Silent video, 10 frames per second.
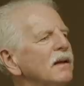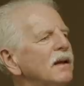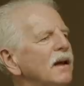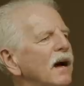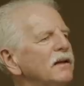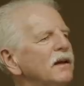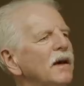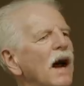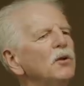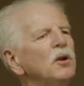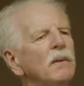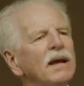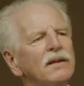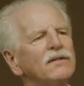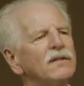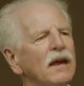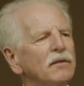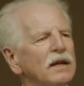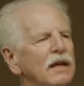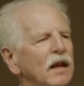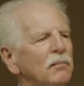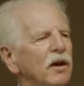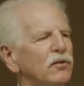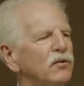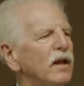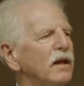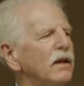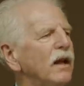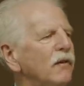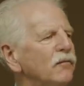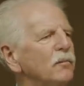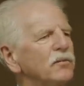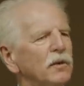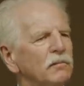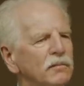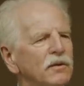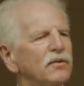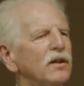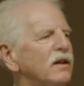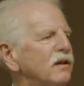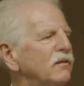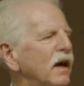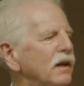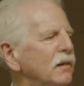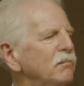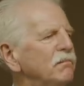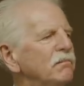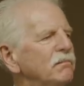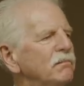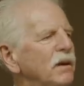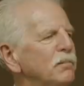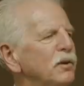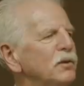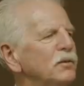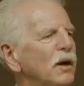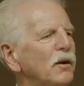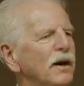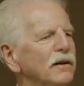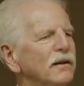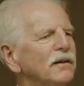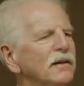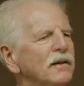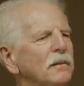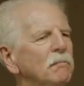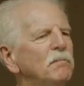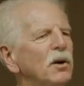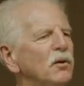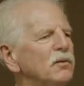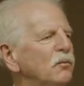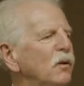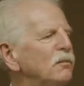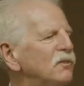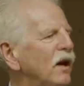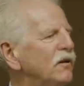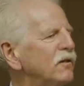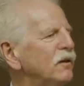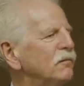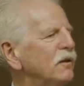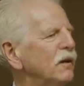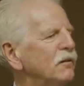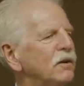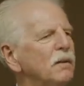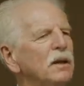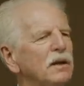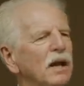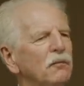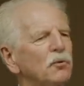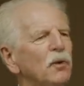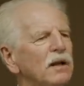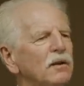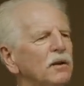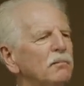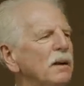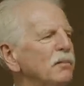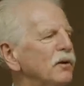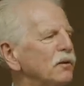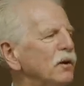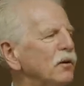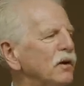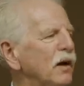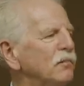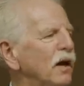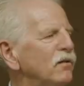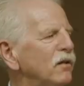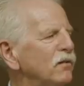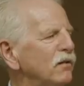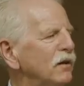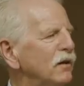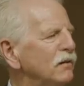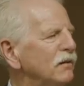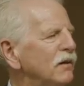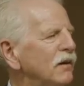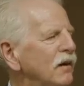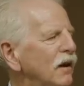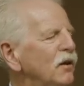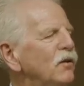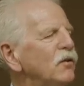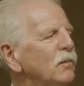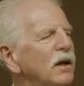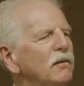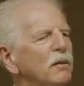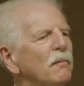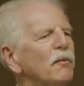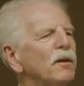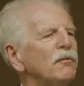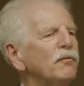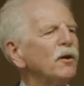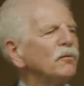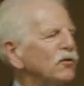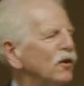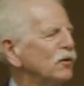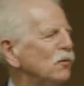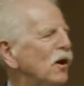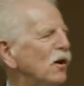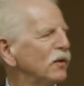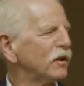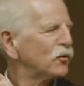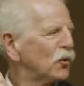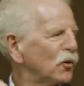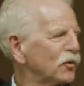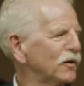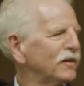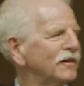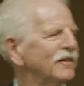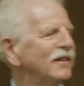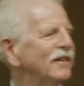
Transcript: the idea of how do you make this safe in an outpatient setting came from some Silicon Valley people who know how to build websites and, and communicate directly with people on a real-time basis, you know. And it used to be, remember when the phone was on the wall with a cord on it?